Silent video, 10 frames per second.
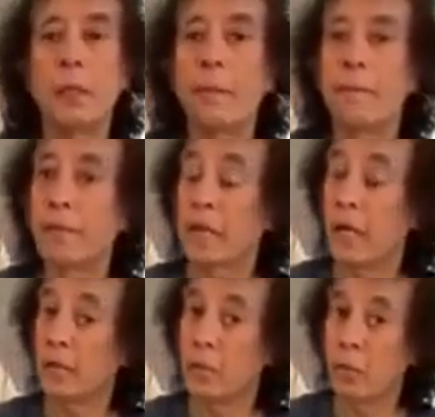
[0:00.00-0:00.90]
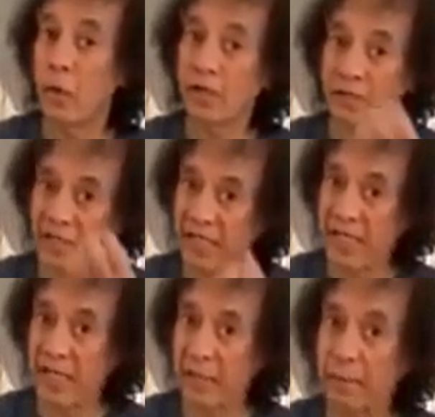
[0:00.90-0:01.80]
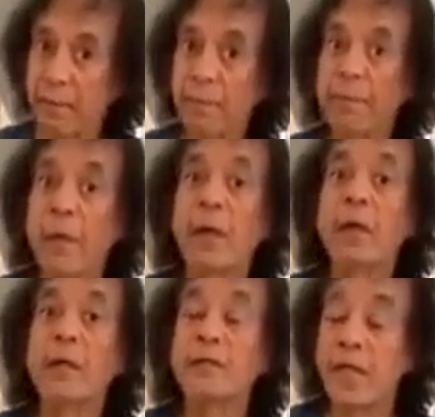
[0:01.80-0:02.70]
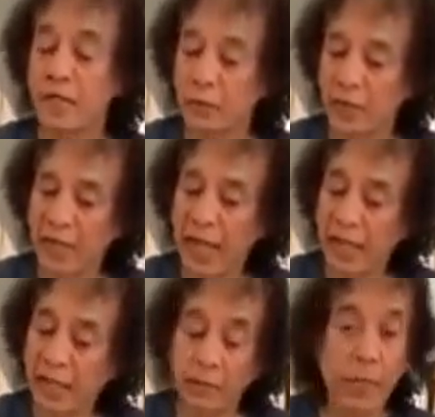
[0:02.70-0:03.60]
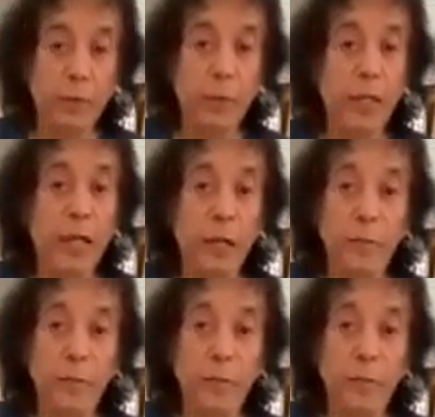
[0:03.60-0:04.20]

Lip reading: but now you want to dig in, that's when anchoring will help.